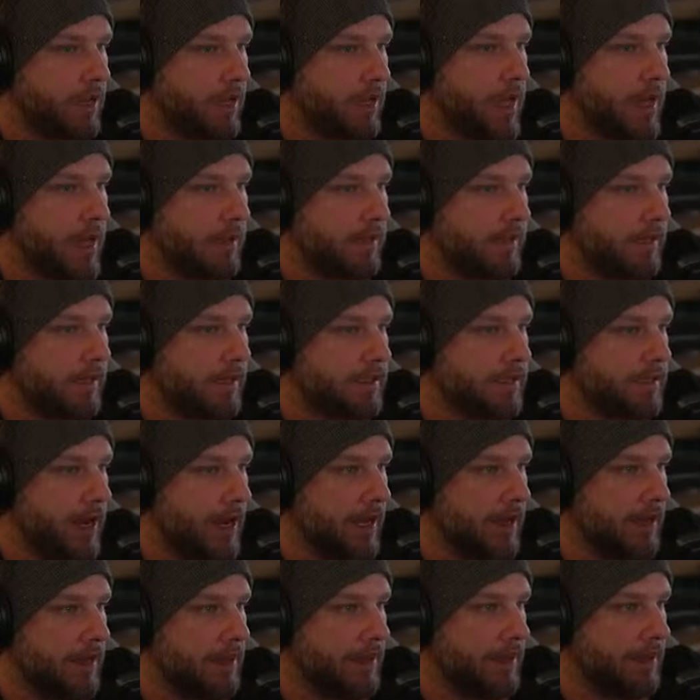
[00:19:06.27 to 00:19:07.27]
at this,
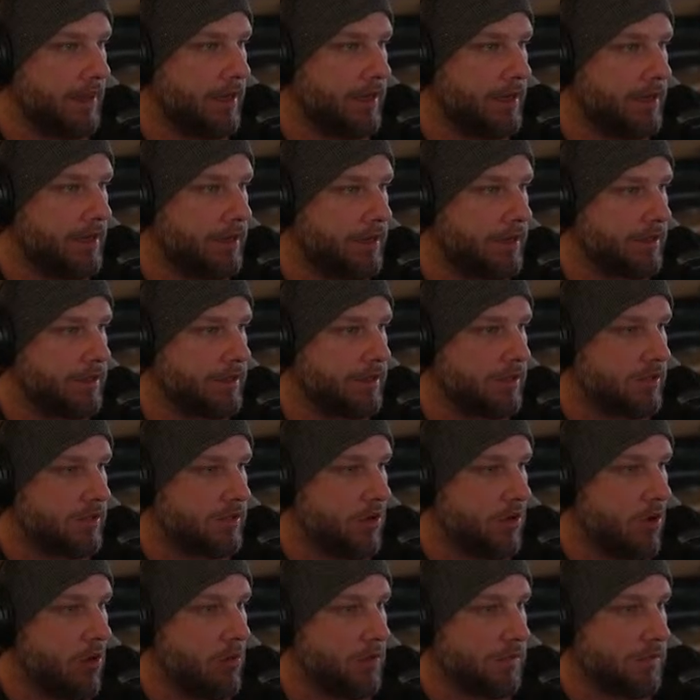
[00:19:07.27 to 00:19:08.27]
I think the
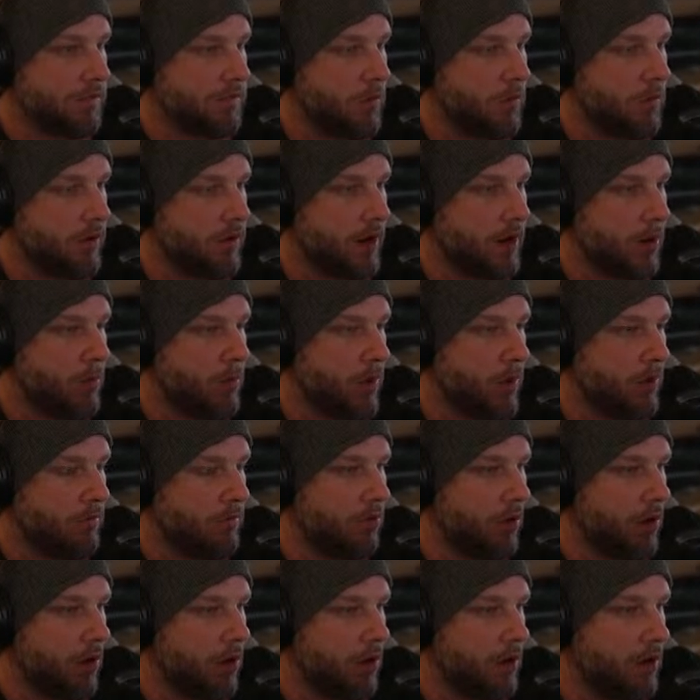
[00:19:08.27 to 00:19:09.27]
snow is where I went
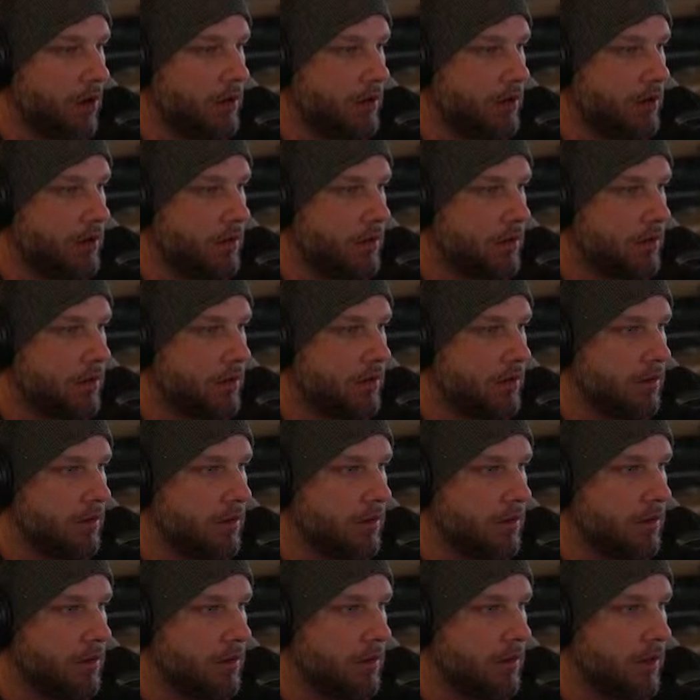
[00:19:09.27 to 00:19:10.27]
wrong.
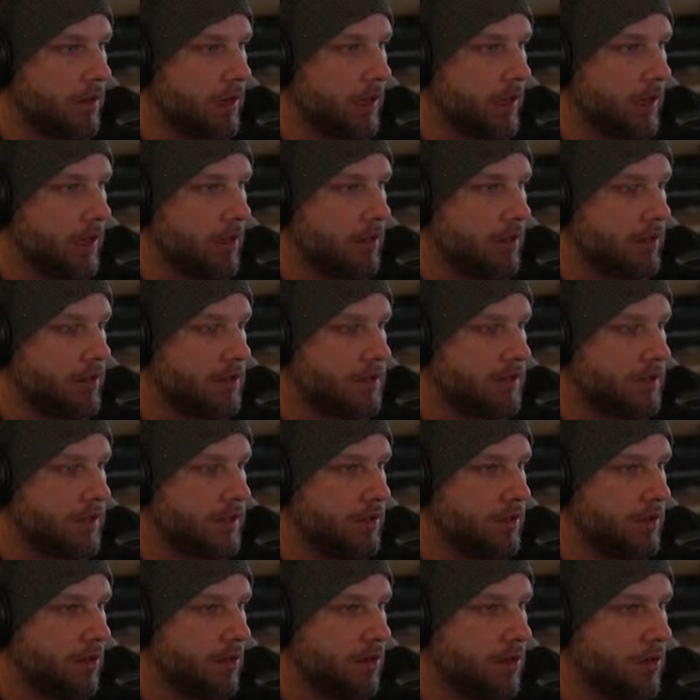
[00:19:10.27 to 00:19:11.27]
And I honestly
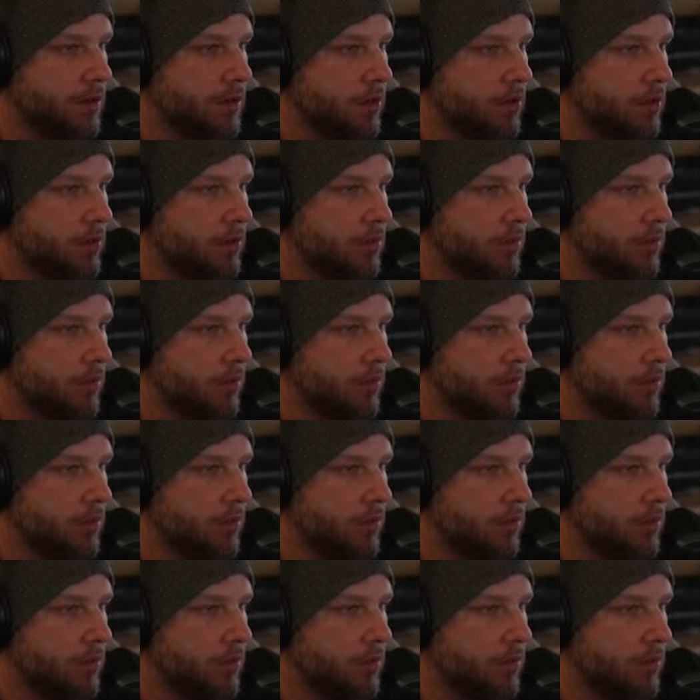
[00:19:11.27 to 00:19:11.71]
don't know